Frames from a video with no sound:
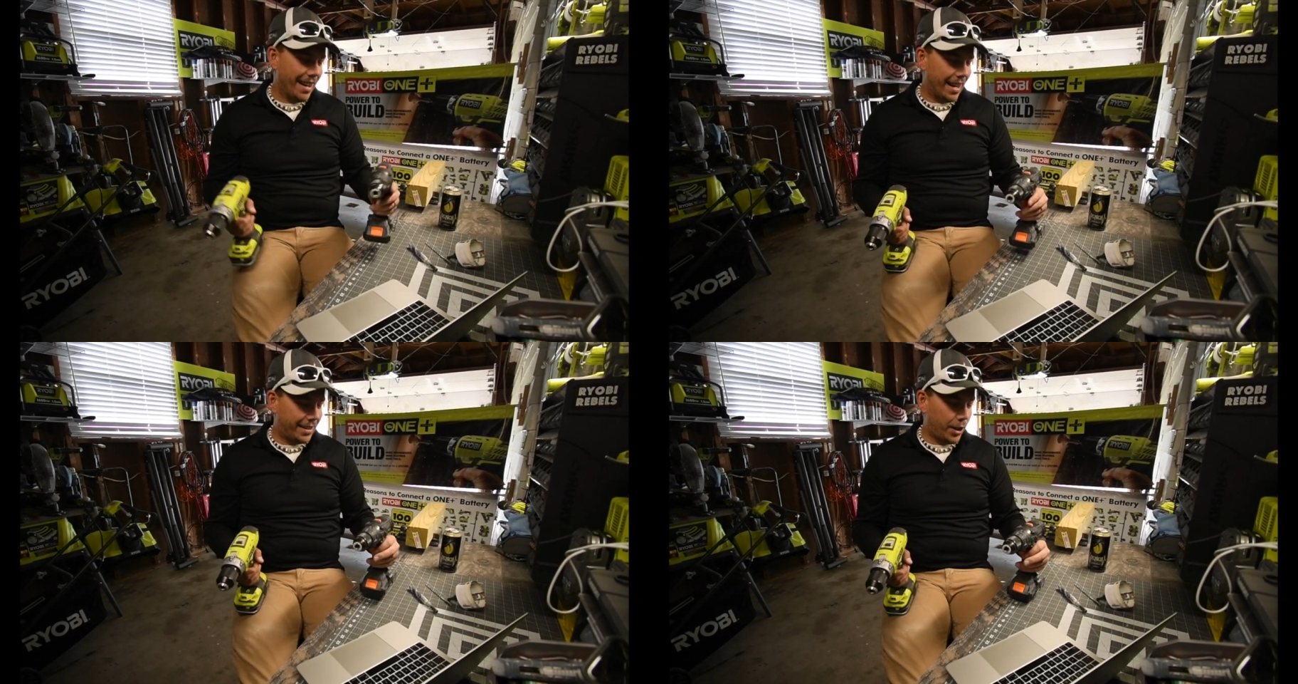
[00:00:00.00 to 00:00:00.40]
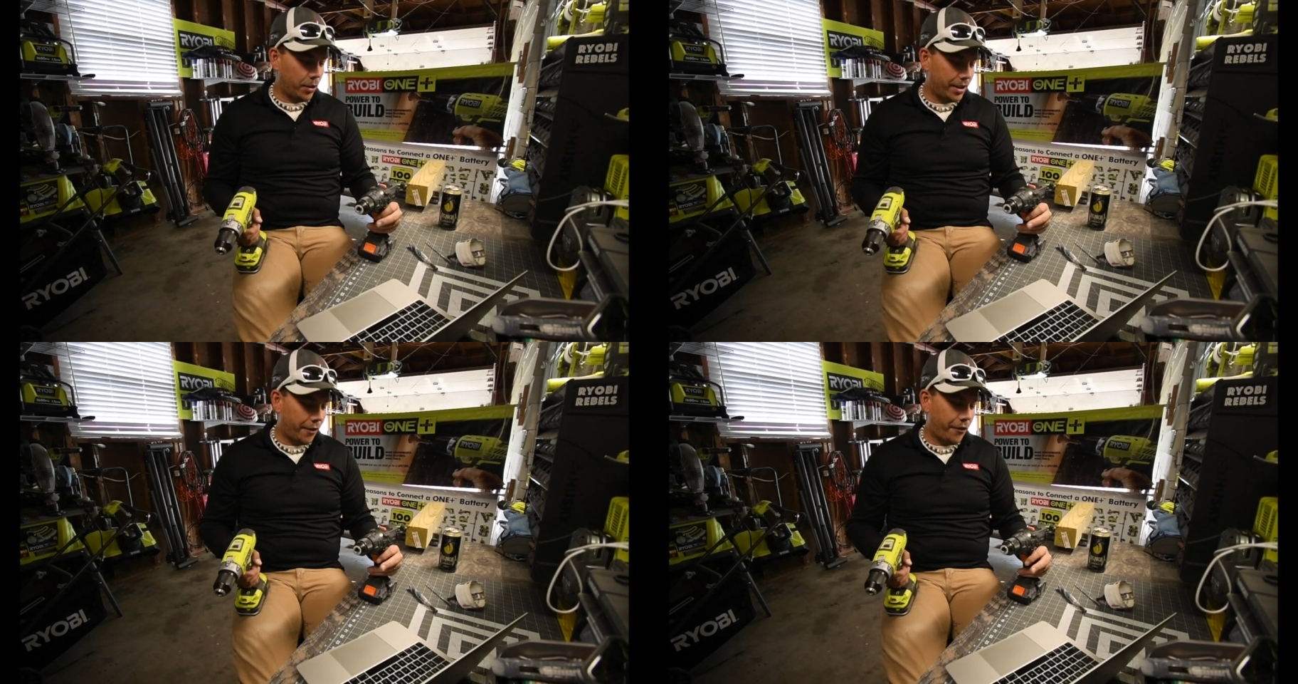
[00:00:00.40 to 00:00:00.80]
It's
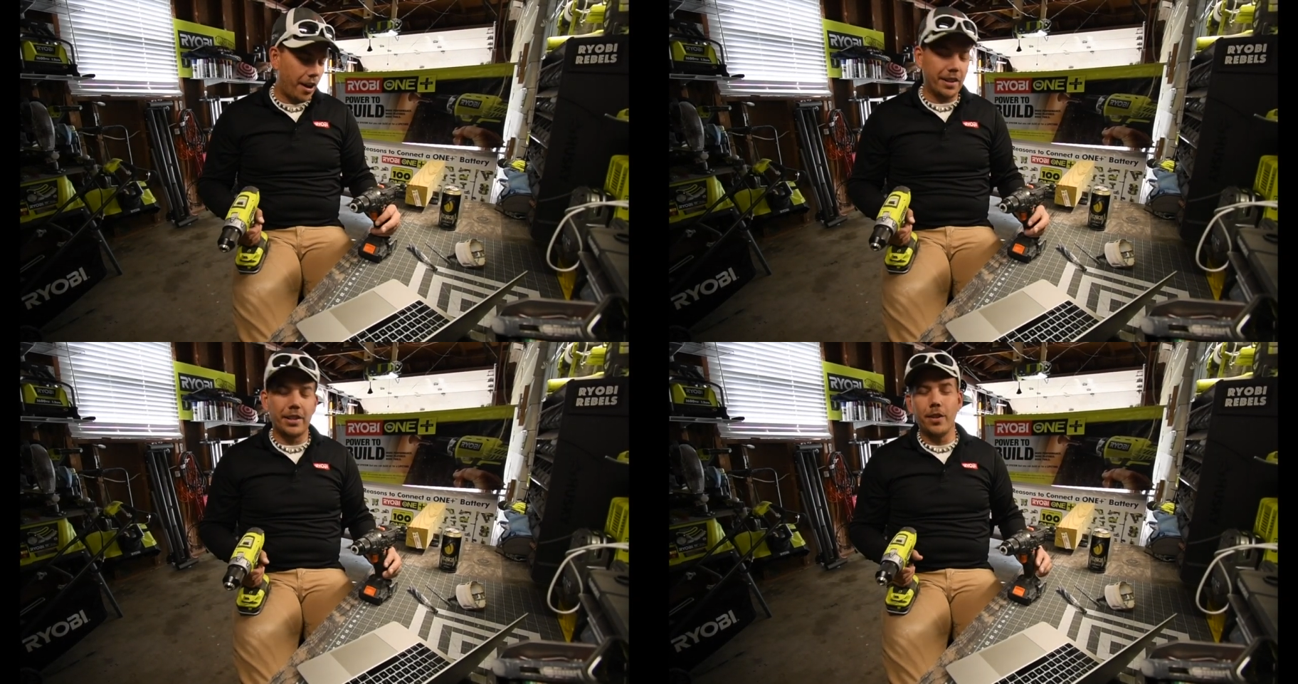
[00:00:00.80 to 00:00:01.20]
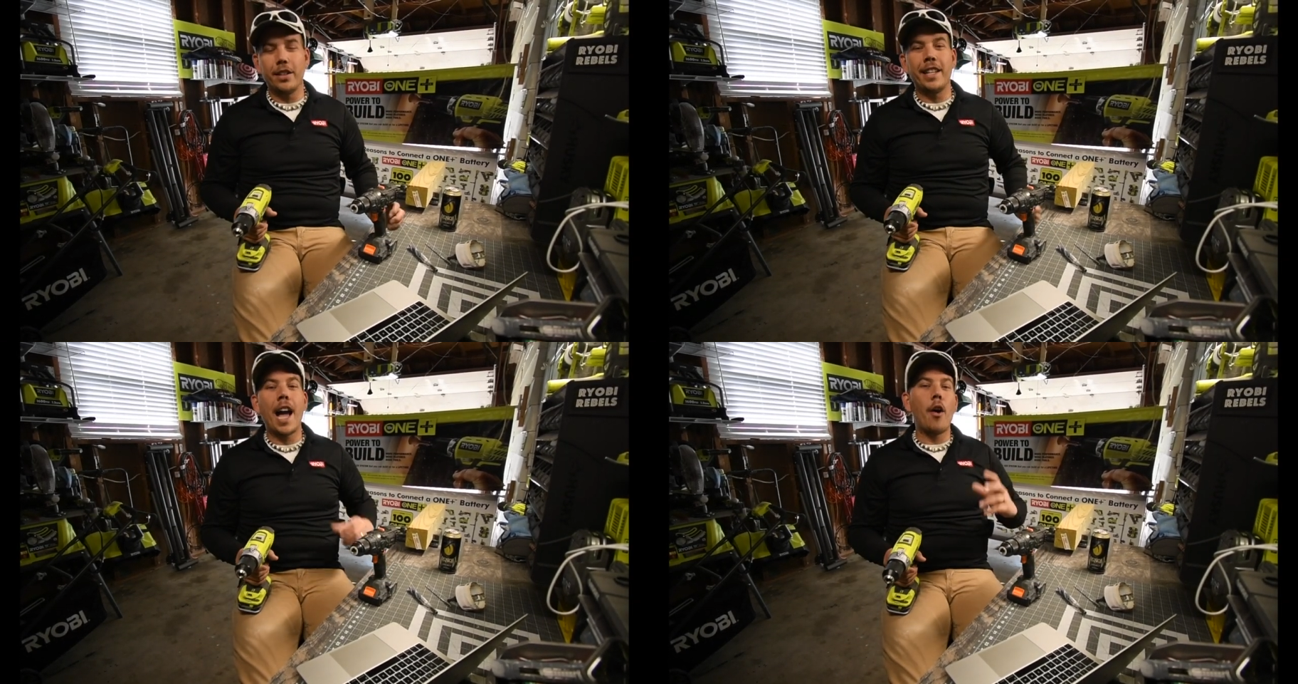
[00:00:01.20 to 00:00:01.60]
seriously fun,
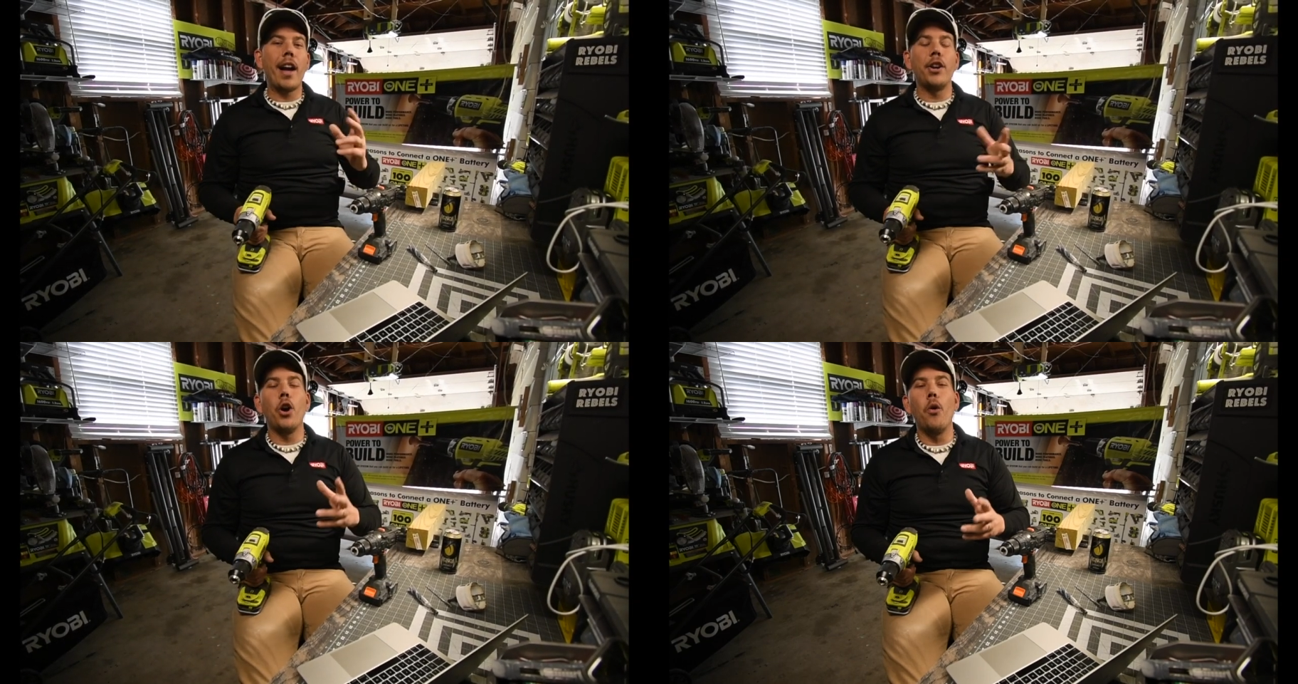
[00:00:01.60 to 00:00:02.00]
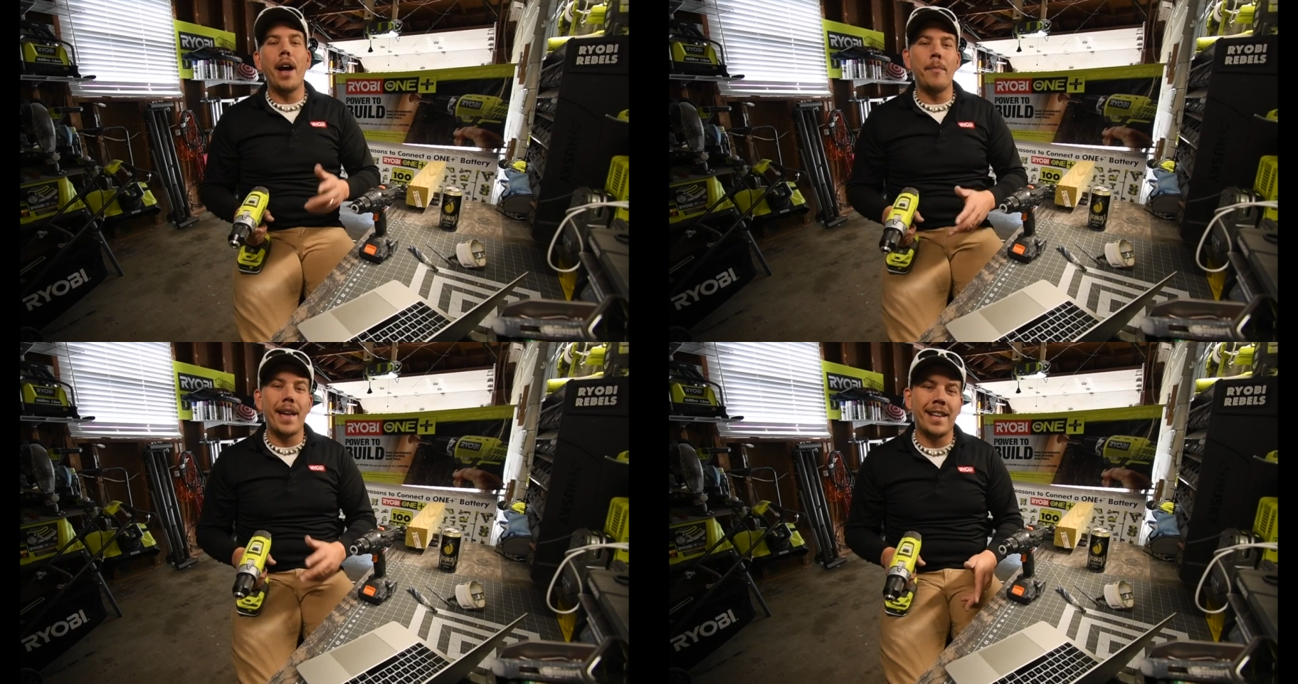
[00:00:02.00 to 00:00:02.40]
dude. Now I know
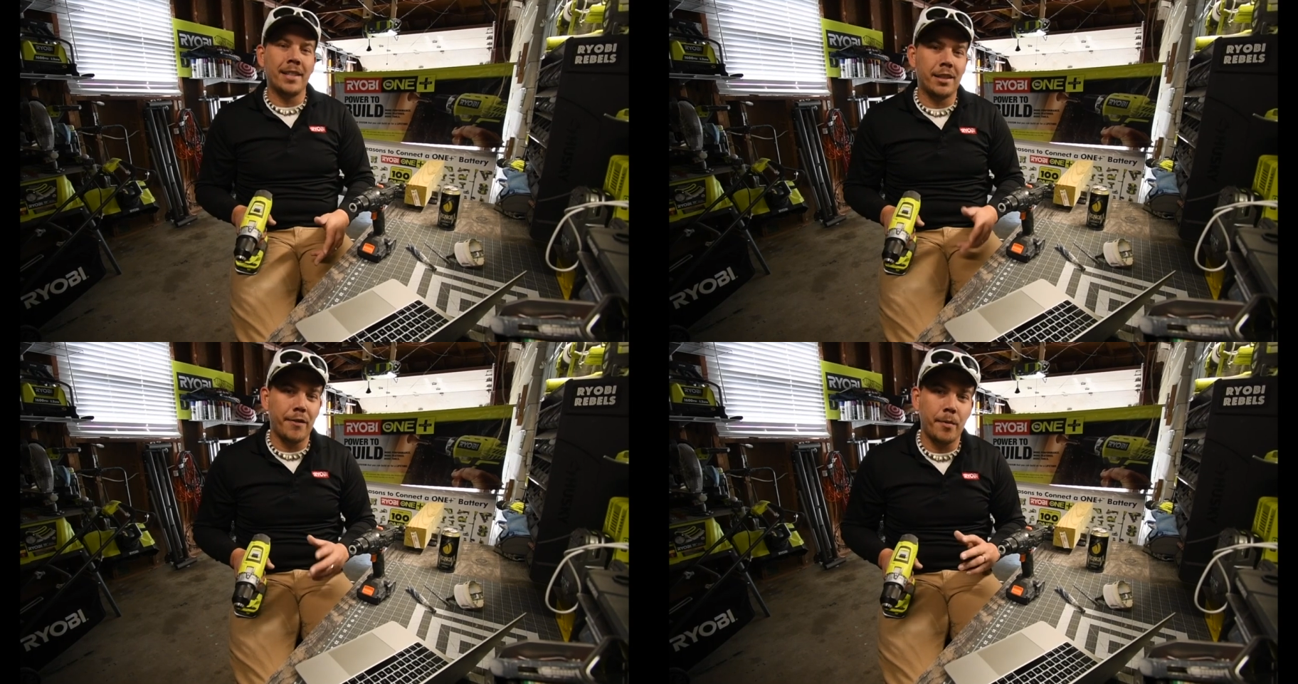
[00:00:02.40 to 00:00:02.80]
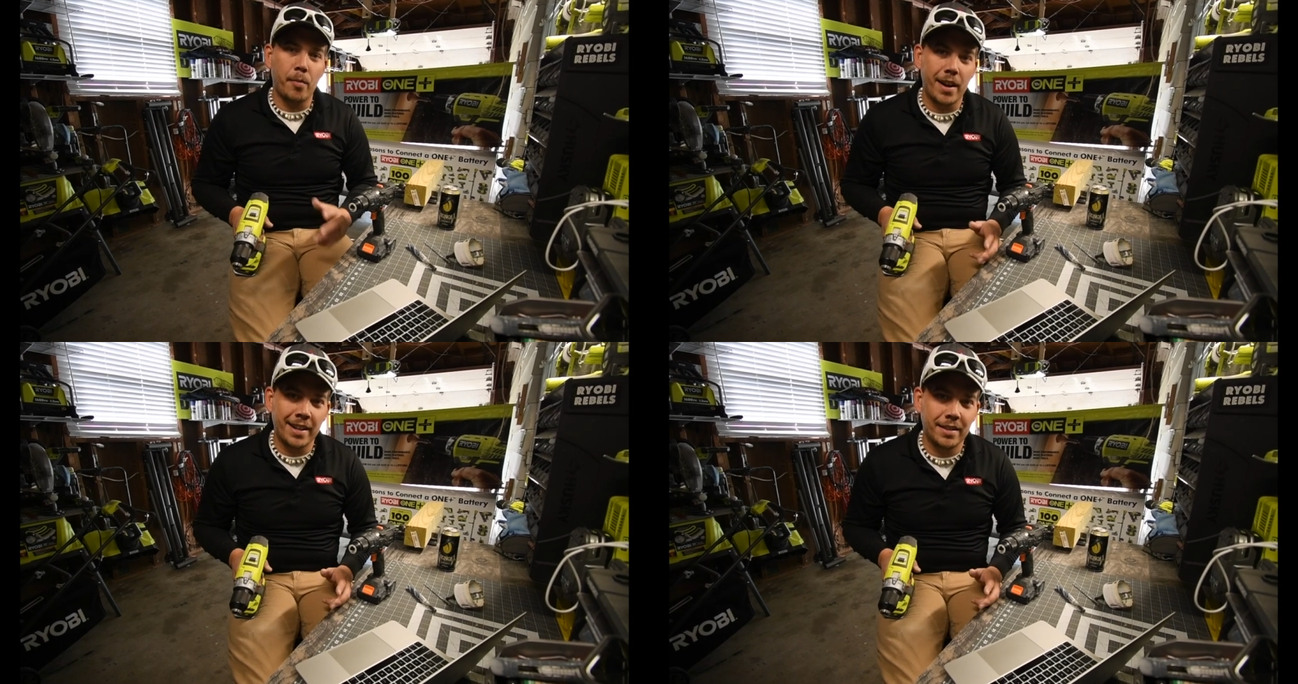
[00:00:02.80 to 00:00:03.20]
why Making Stuff and
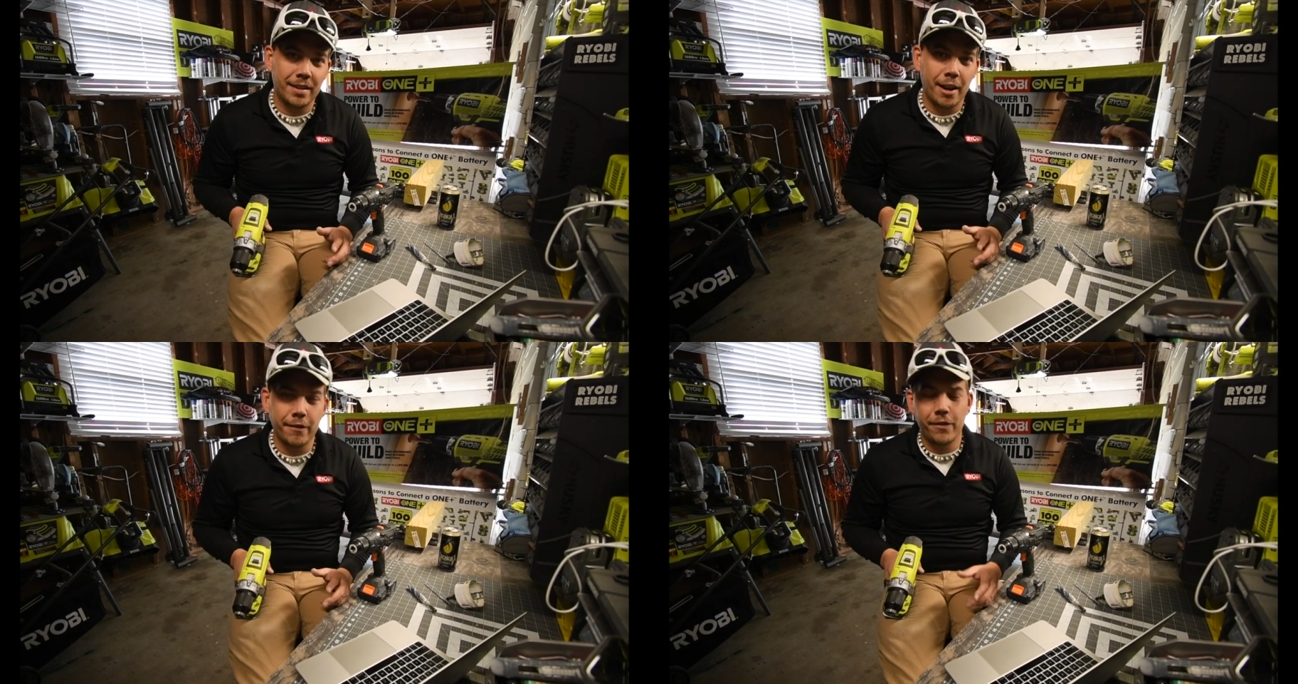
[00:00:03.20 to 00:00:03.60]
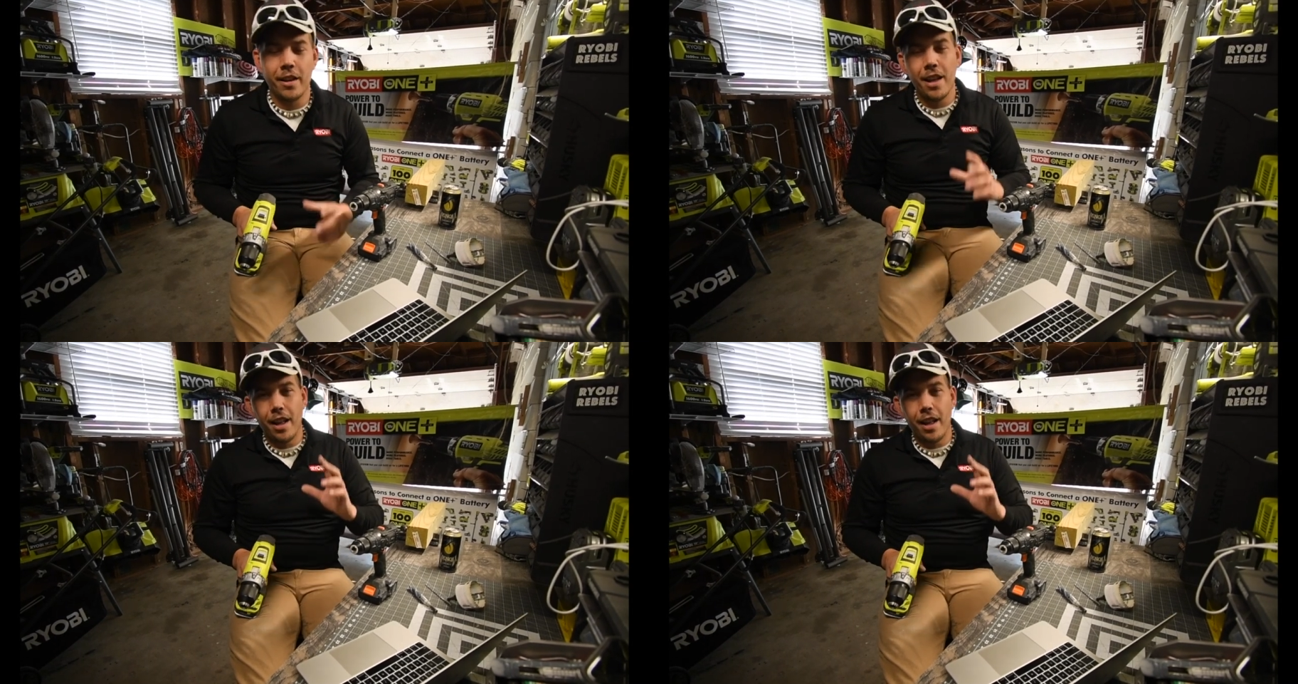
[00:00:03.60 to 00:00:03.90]
Breaking Stuff